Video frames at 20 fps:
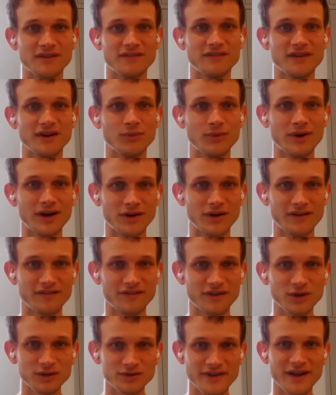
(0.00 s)
of well,
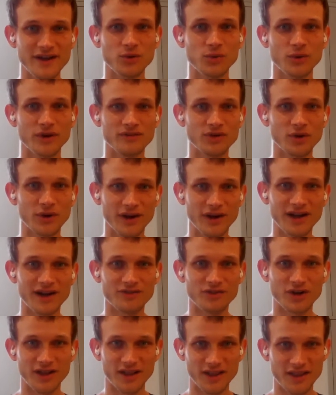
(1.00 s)
if you don't like coin voting
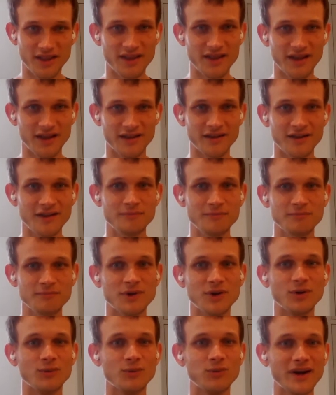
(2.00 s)
governance, then
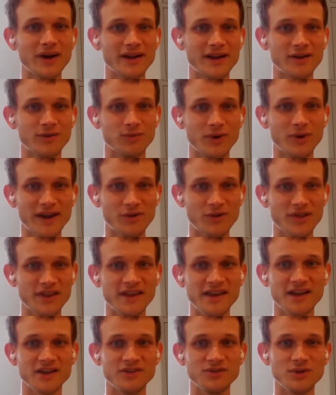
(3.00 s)
what else
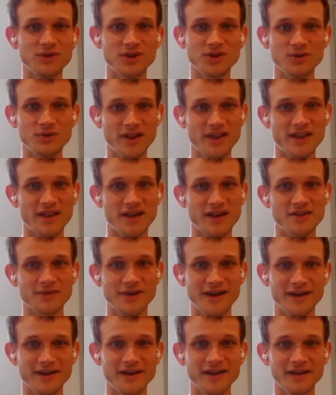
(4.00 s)
can you use as
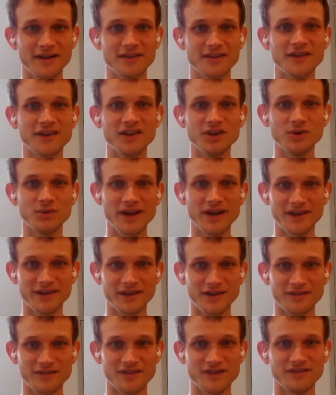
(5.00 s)
like the unit
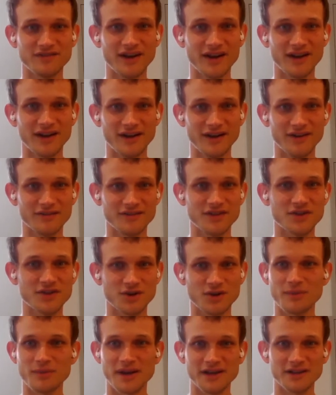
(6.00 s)
of
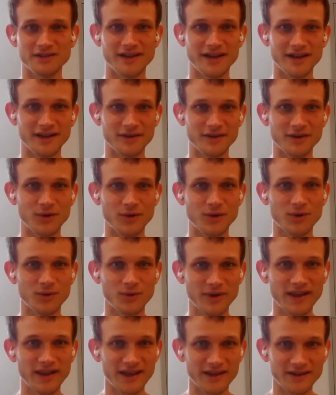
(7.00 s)
determining like
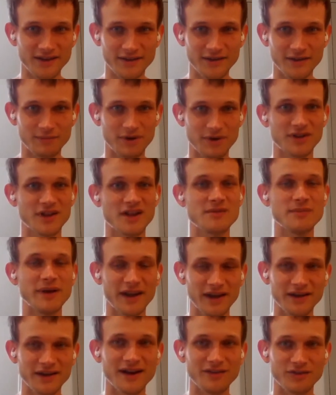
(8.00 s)
who can
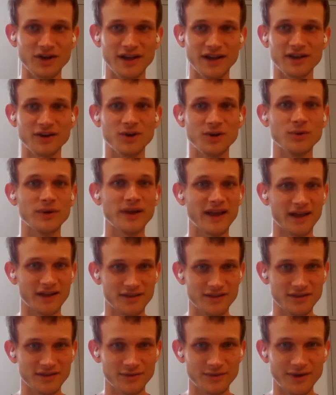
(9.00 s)
participate in governing and who
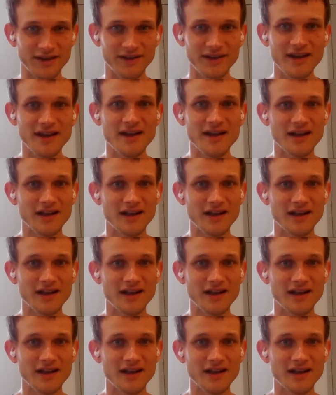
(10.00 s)
can't, right?